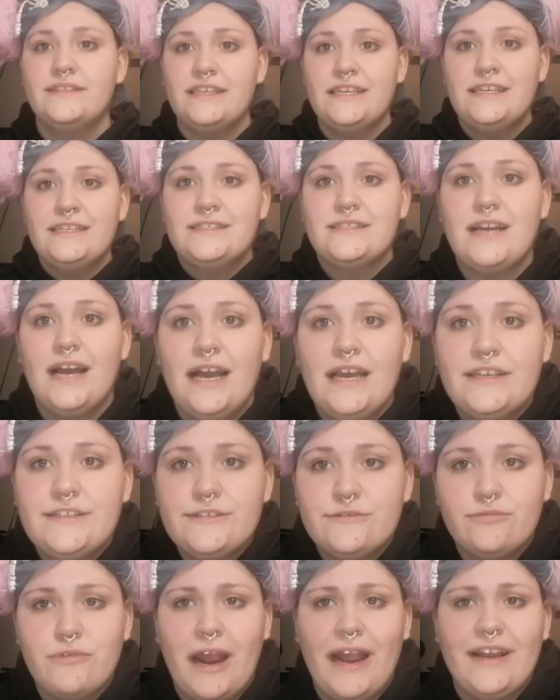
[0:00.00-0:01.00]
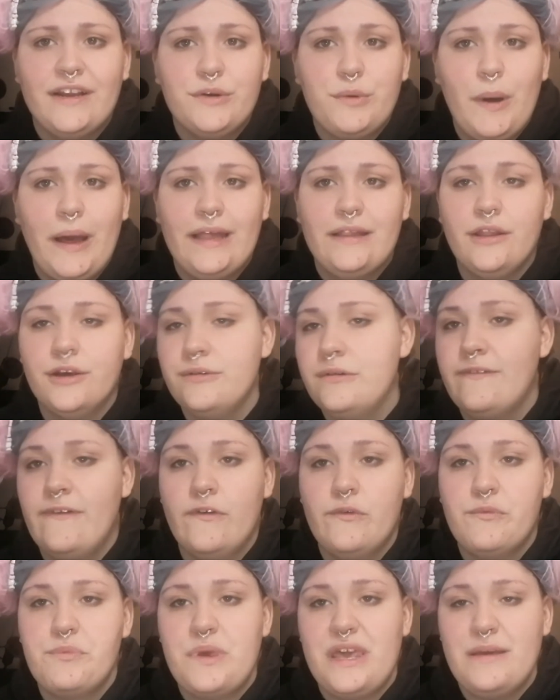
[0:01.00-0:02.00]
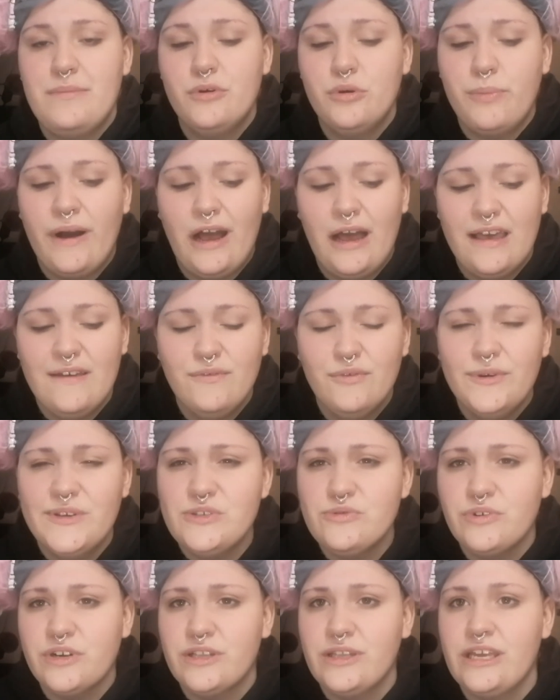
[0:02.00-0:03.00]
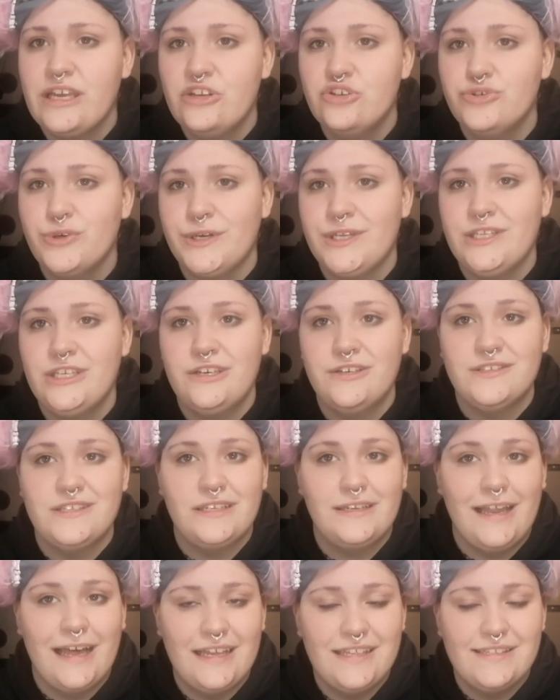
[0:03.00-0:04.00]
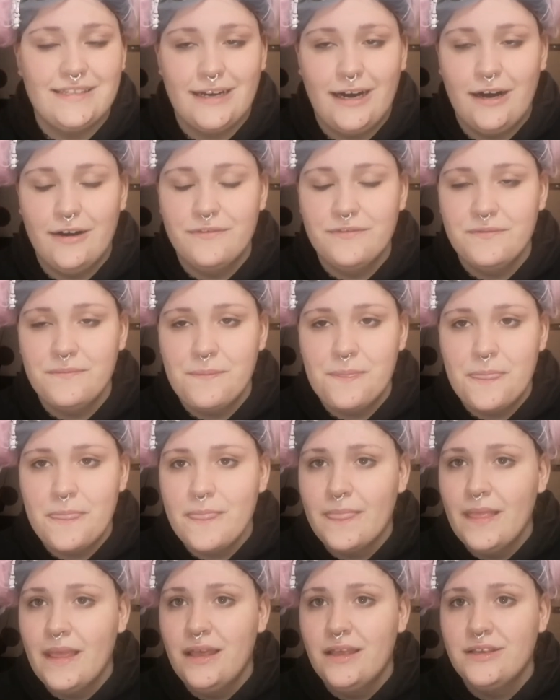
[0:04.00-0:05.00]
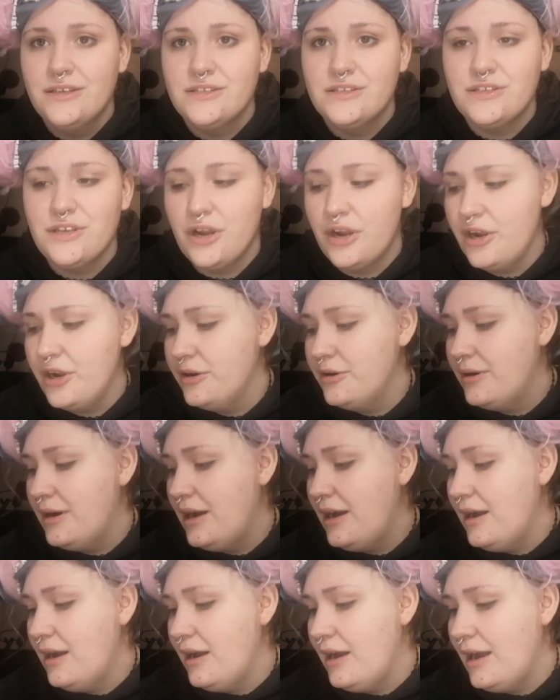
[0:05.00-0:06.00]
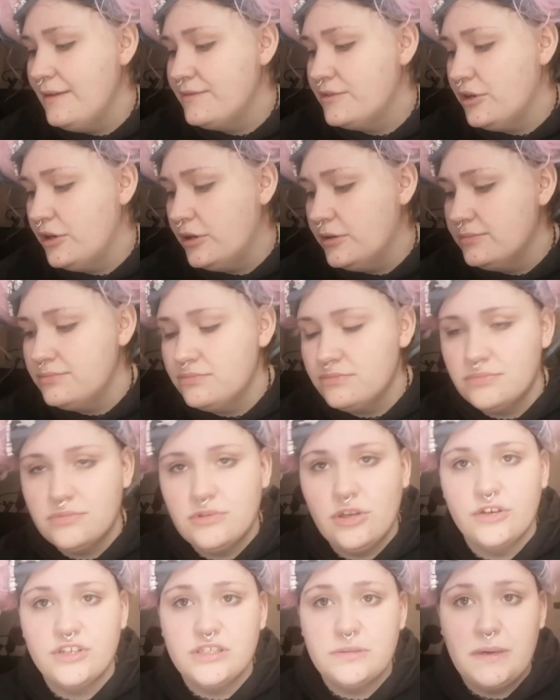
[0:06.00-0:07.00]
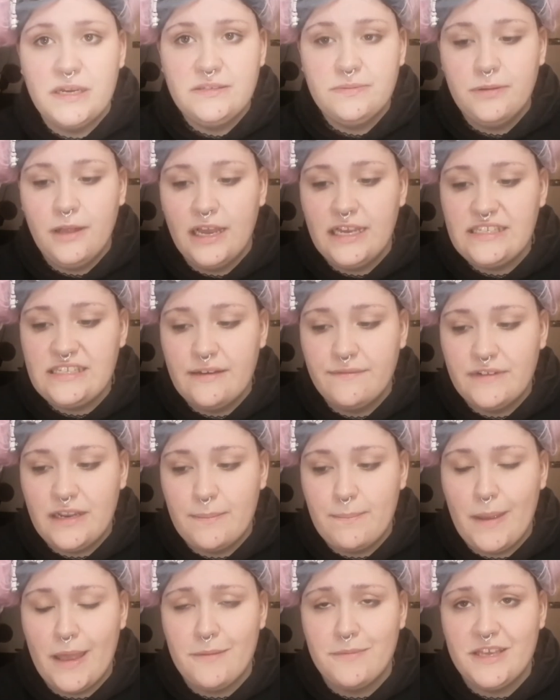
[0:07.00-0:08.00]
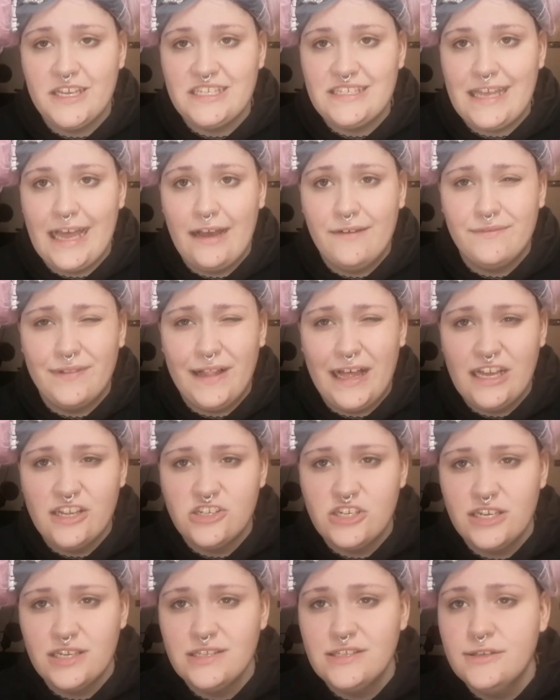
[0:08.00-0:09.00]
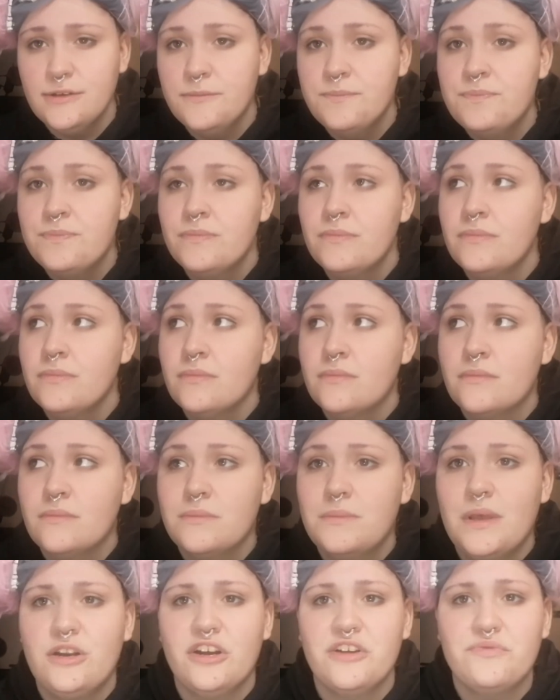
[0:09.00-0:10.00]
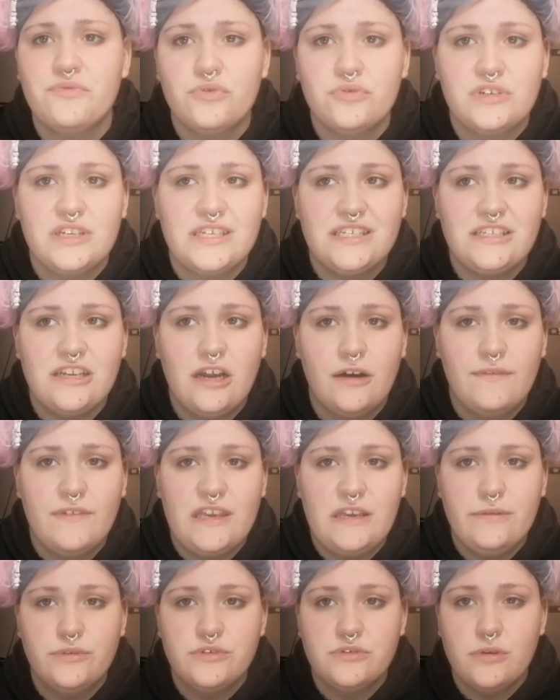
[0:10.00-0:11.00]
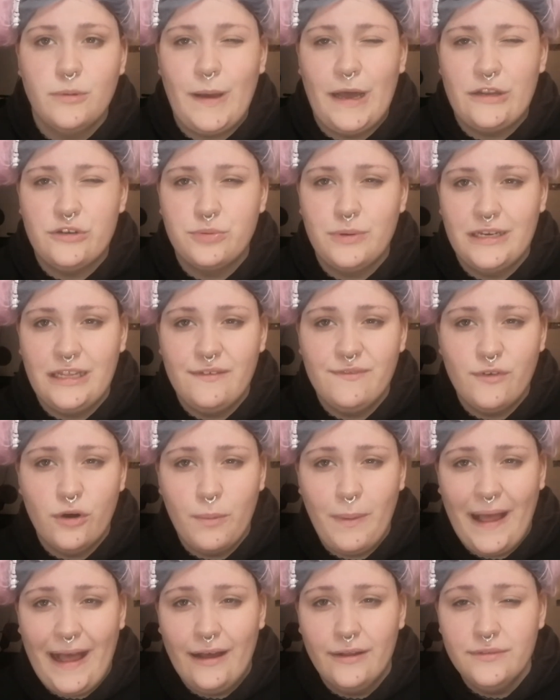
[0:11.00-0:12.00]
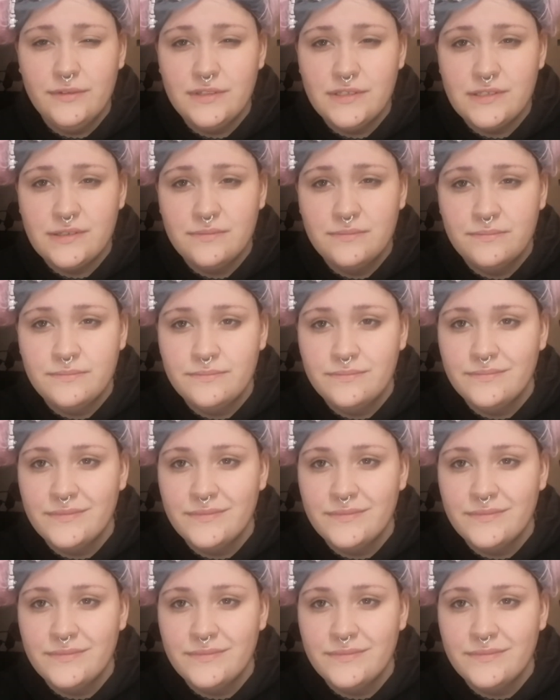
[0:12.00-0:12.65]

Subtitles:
These guys rank quite low with other people, but I've always really enjoyed using their stuff. So I've got those are my supplies other than maybe a set of lashes. And overall this stuff equals to about £24.